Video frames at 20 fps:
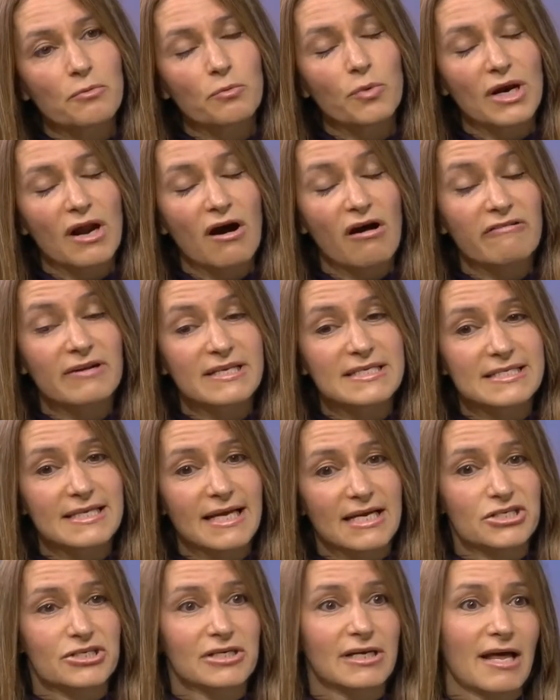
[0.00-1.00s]
Well, our
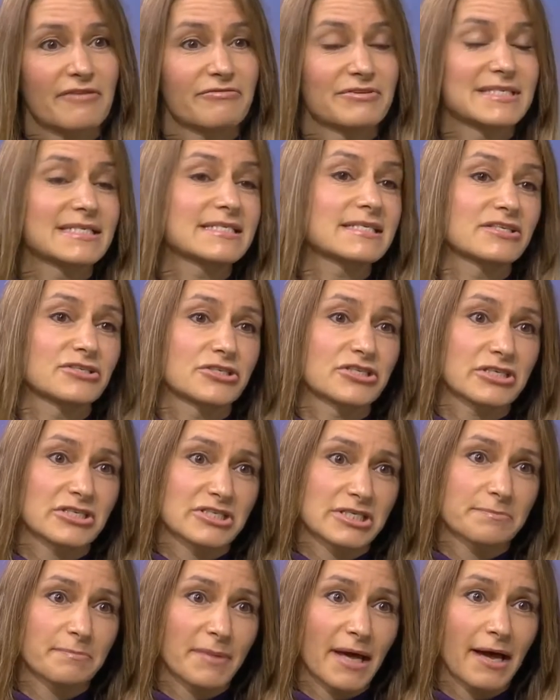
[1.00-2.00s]
international effort isn't
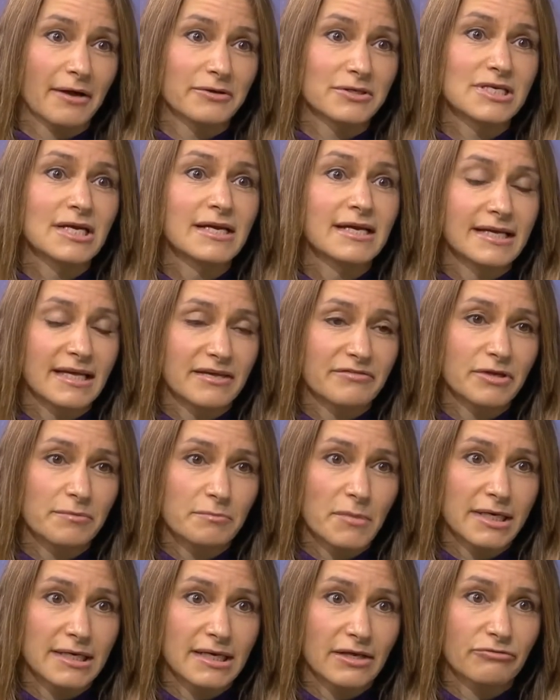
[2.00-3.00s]
just about giving
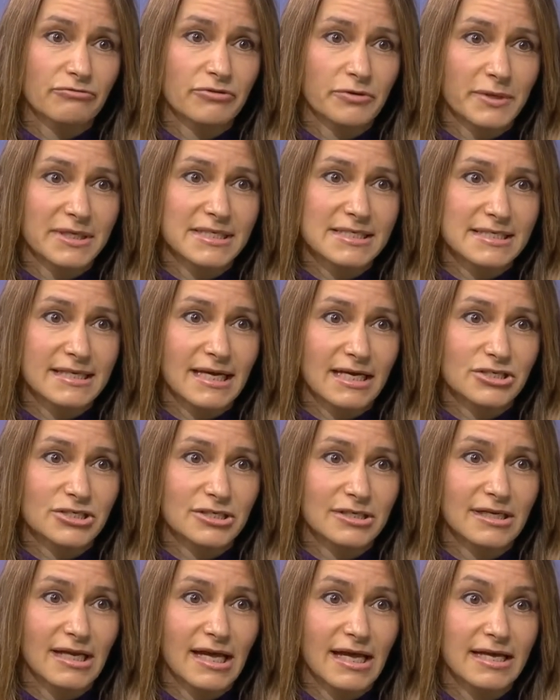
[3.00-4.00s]
money through
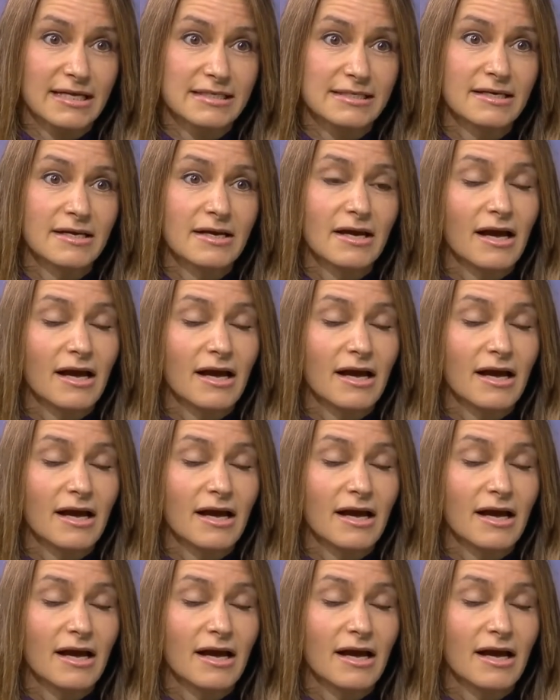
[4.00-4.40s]
international aid.